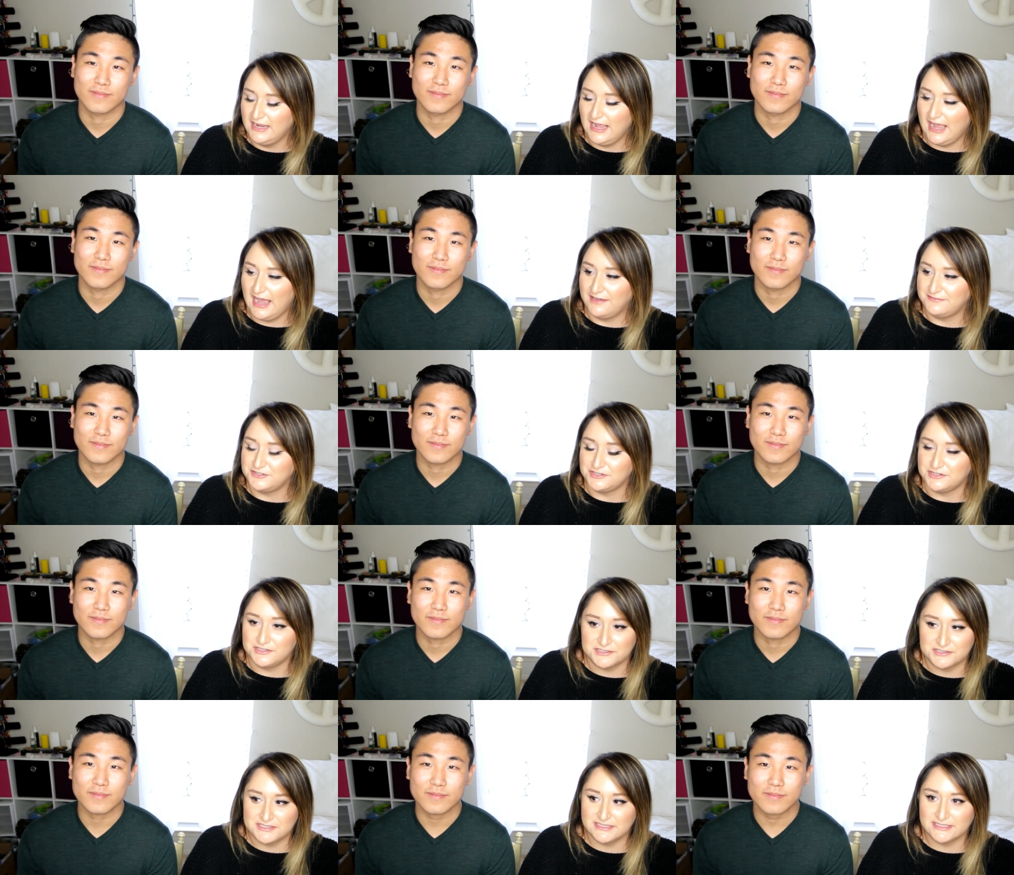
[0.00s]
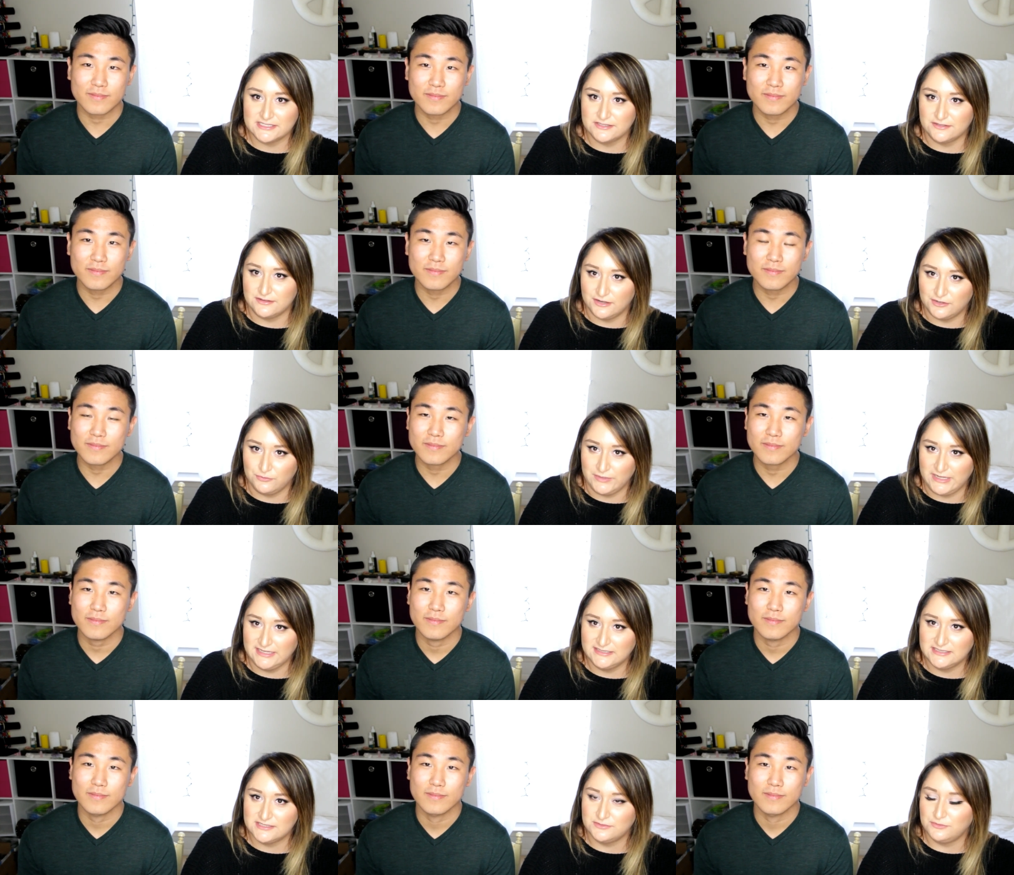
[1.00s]
Speaker 1: after six long
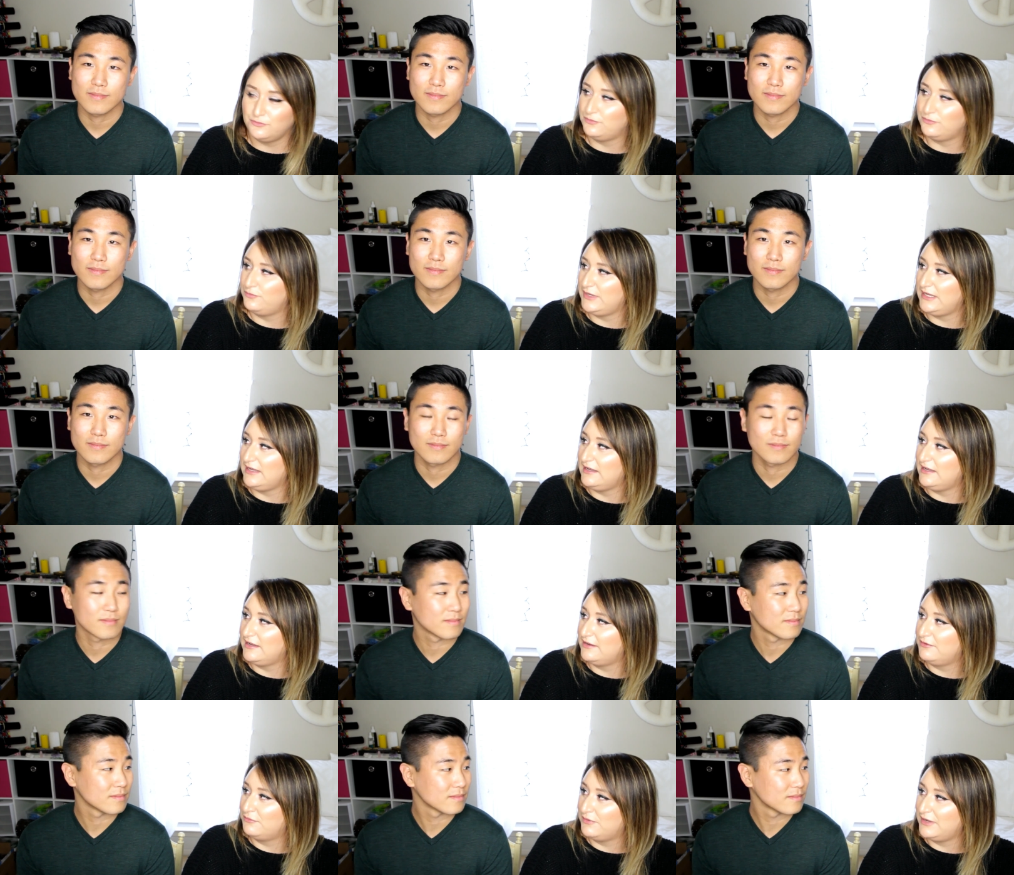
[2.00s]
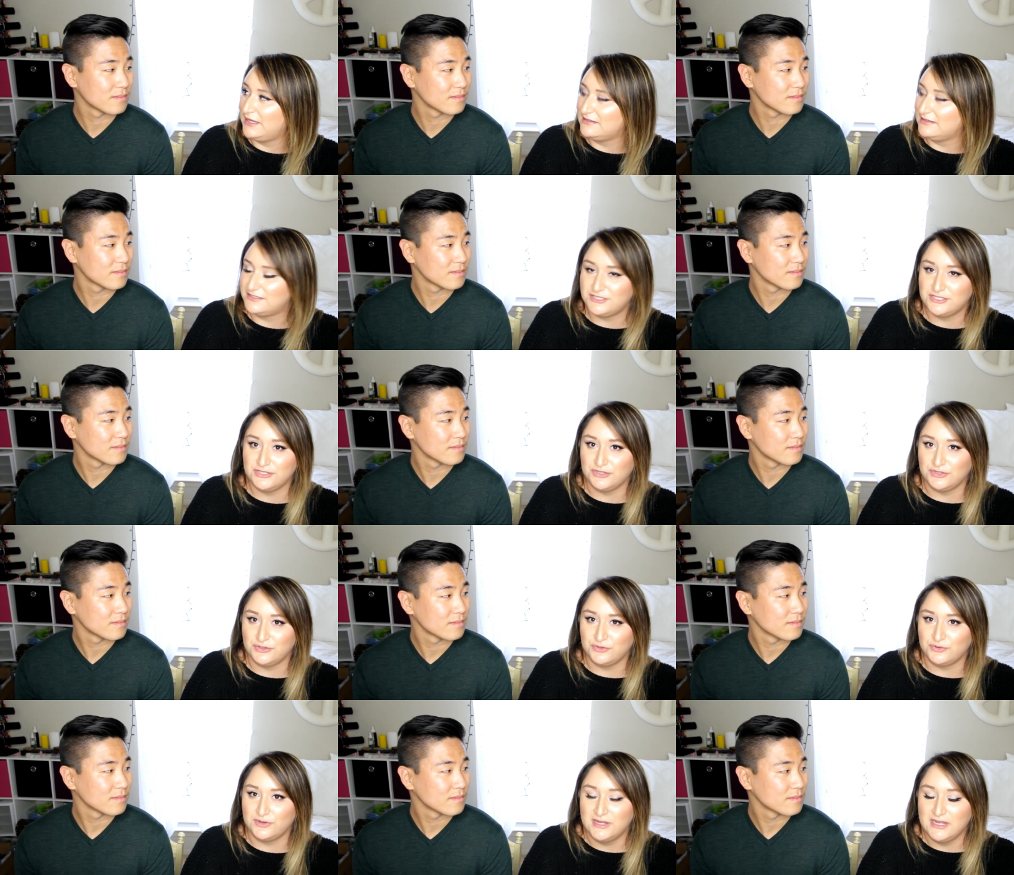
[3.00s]
weeks, we went
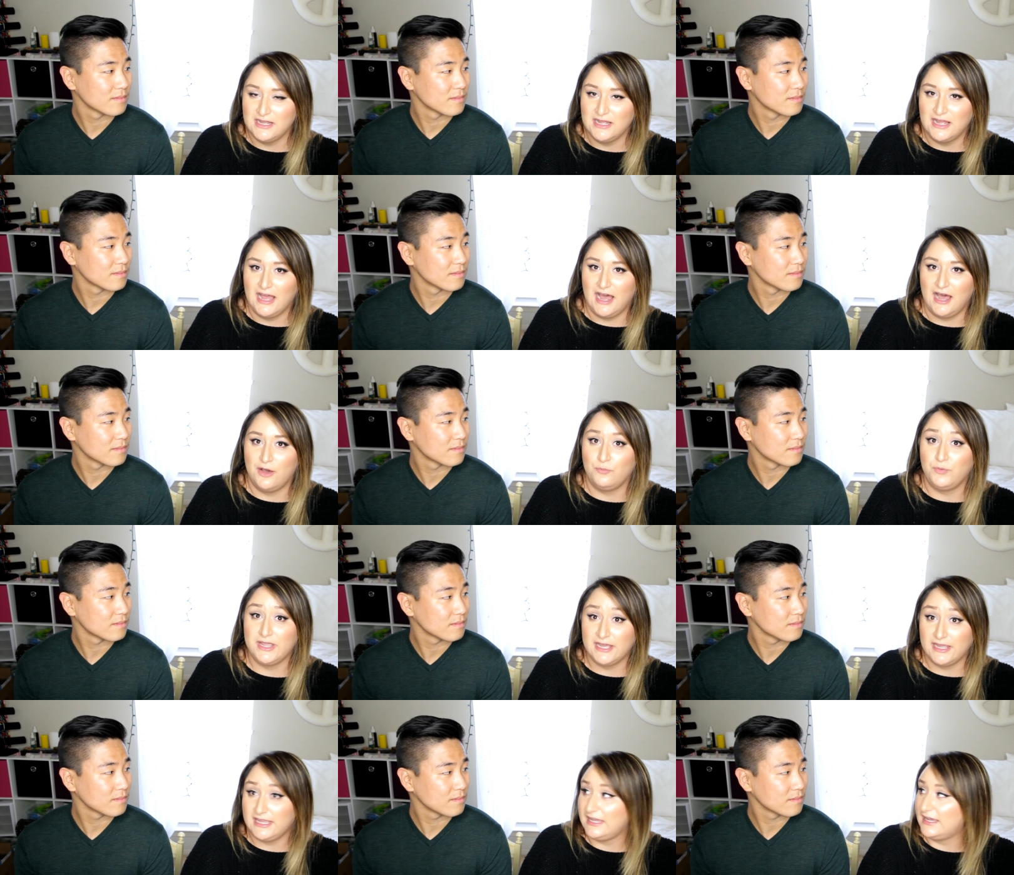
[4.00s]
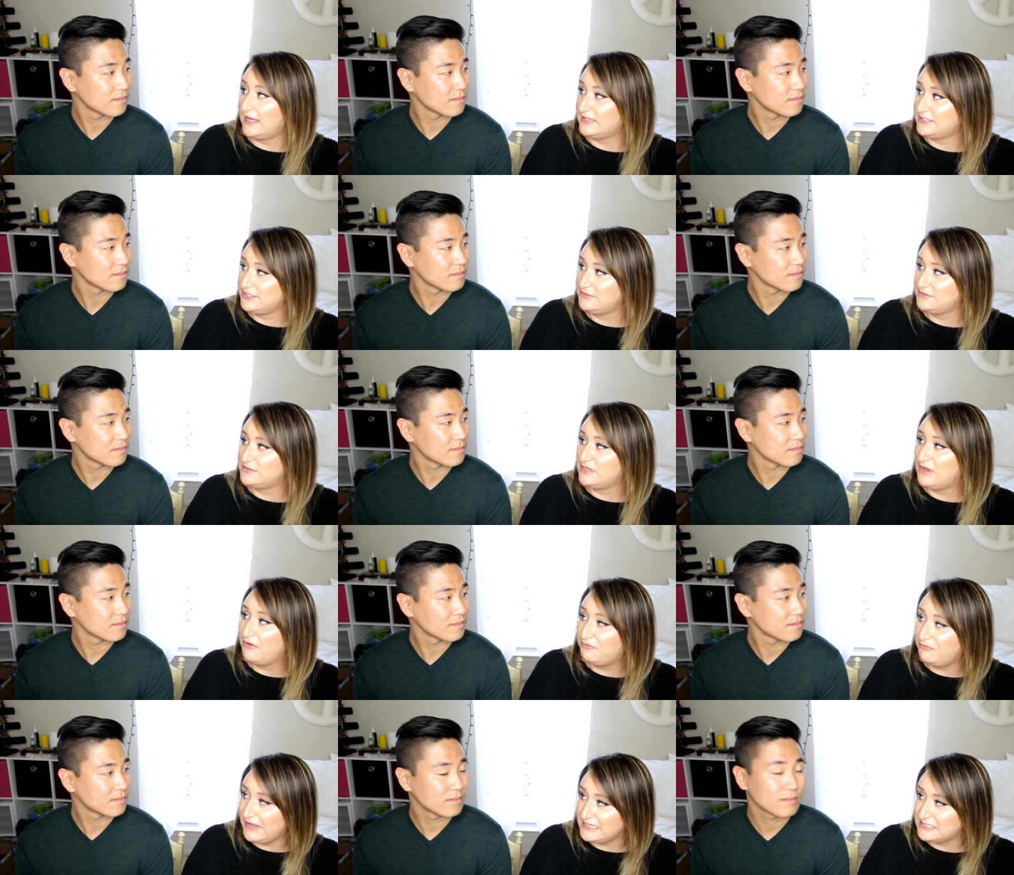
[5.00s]
to uh, we he got to use
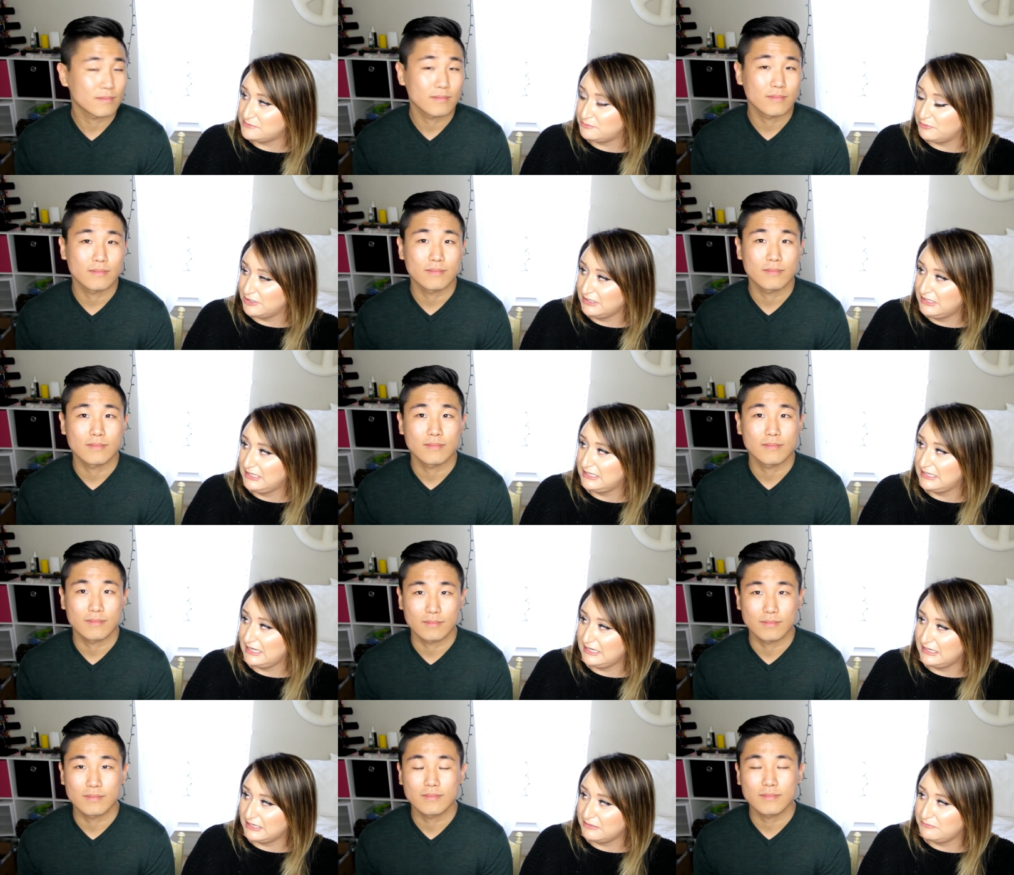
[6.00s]
Facebook in a mm-hmm.